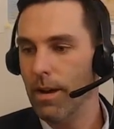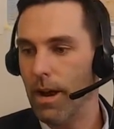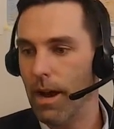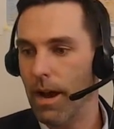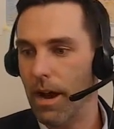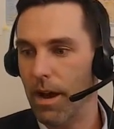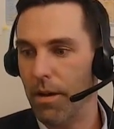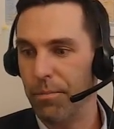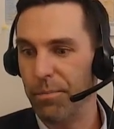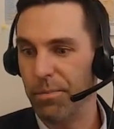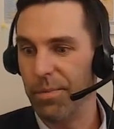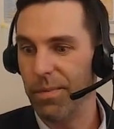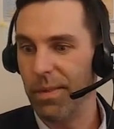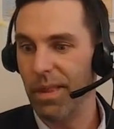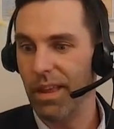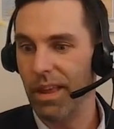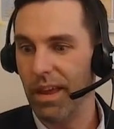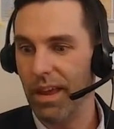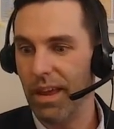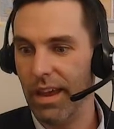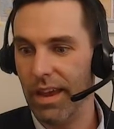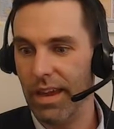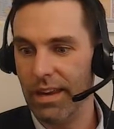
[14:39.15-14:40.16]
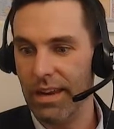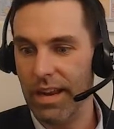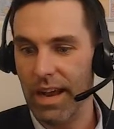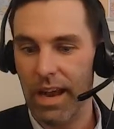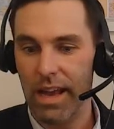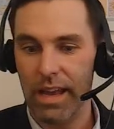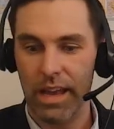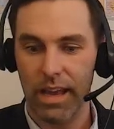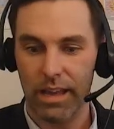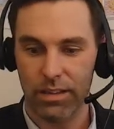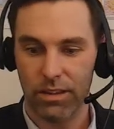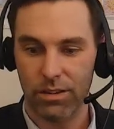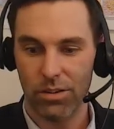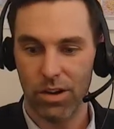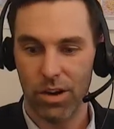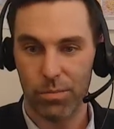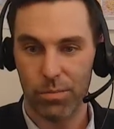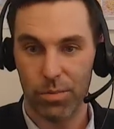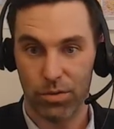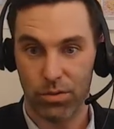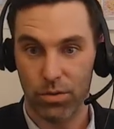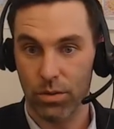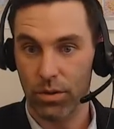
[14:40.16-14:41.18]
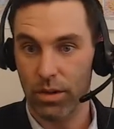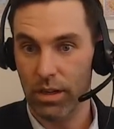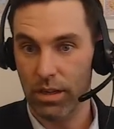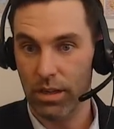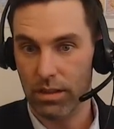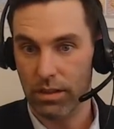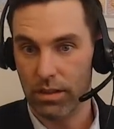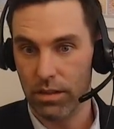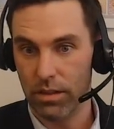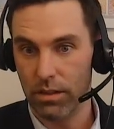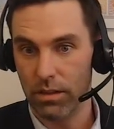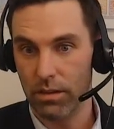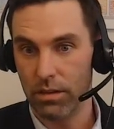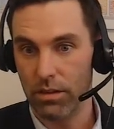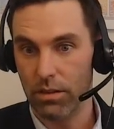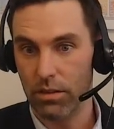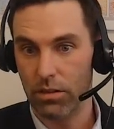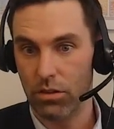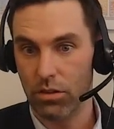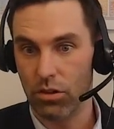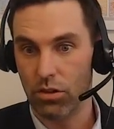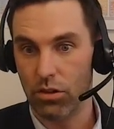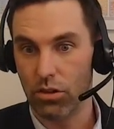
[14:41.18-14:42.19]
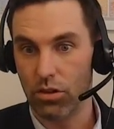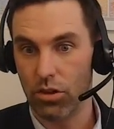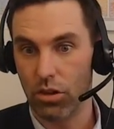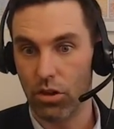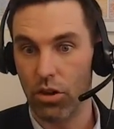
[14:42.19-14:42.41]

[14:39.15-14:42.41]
Um, and I had the opportunity to